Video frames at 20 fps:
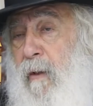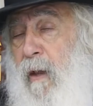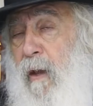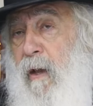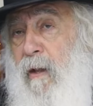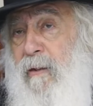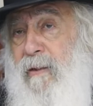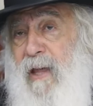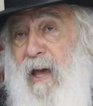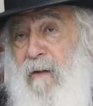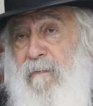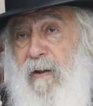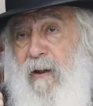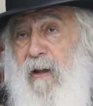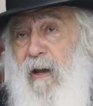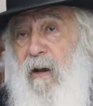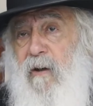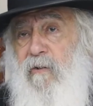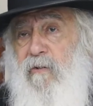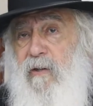have a
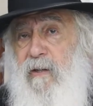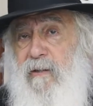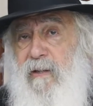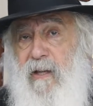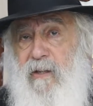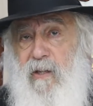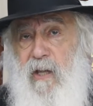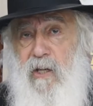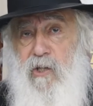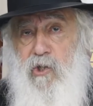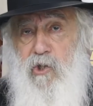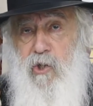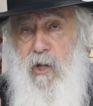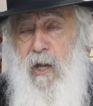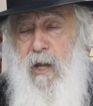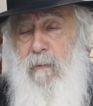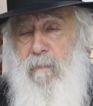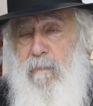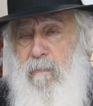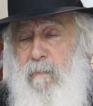guarantee that
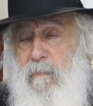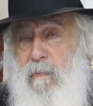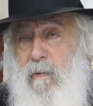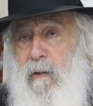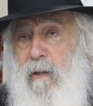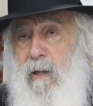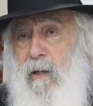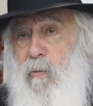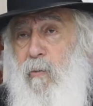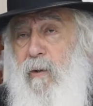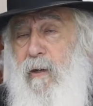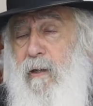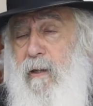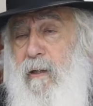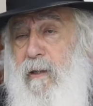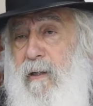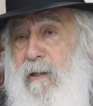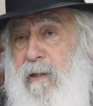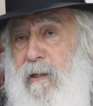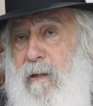Hashem He will
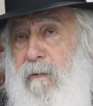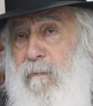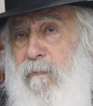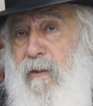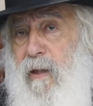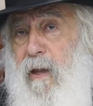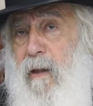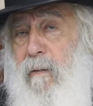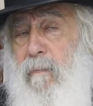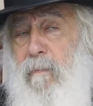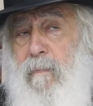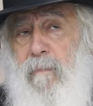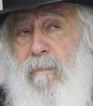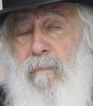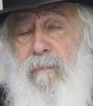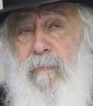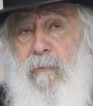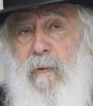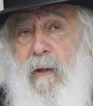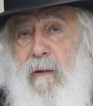give them
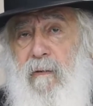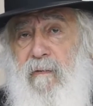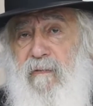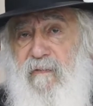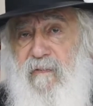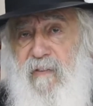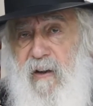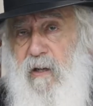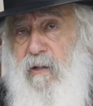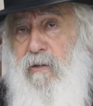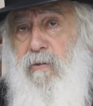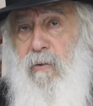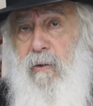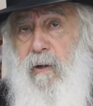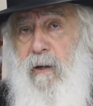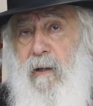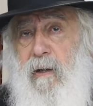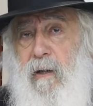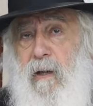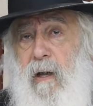
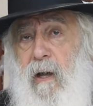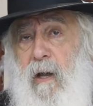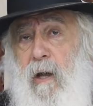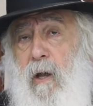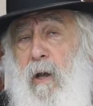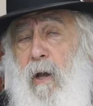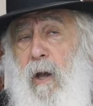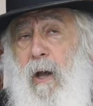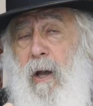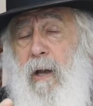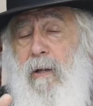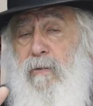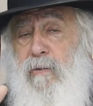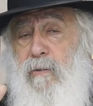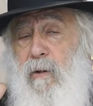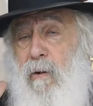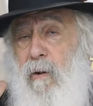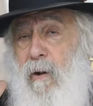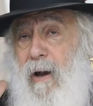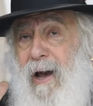victory.
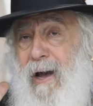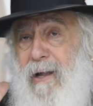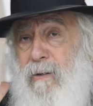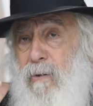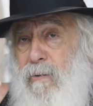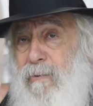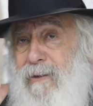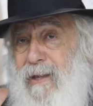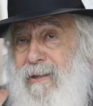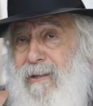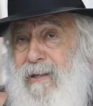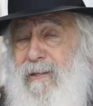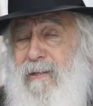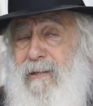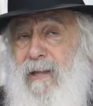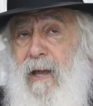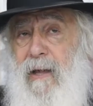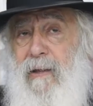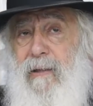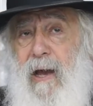So I don't
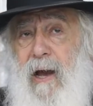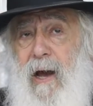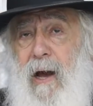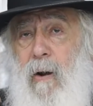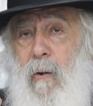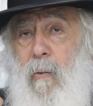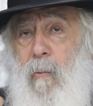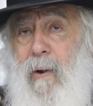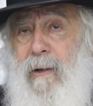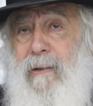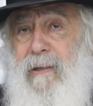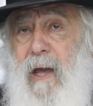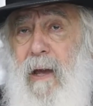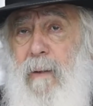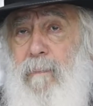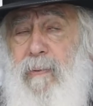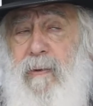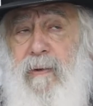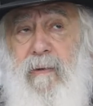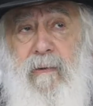understand what
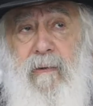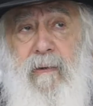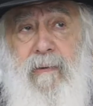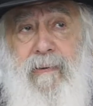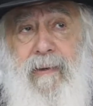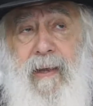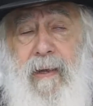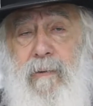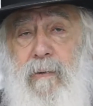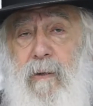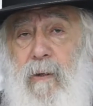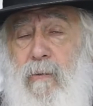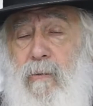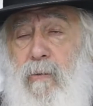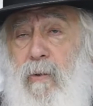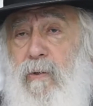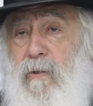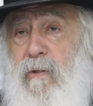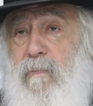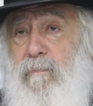happened that
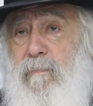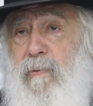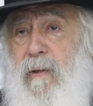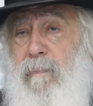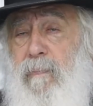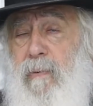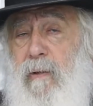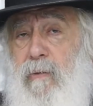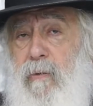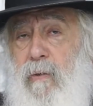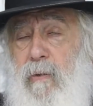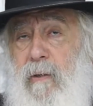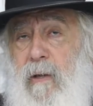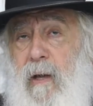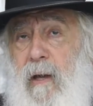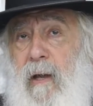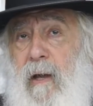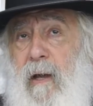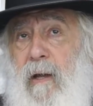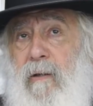those people
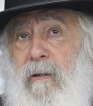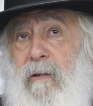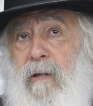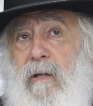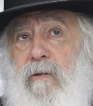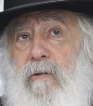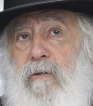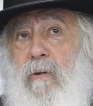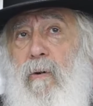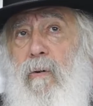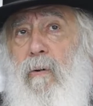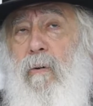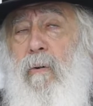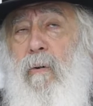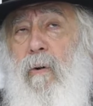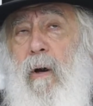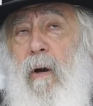they saw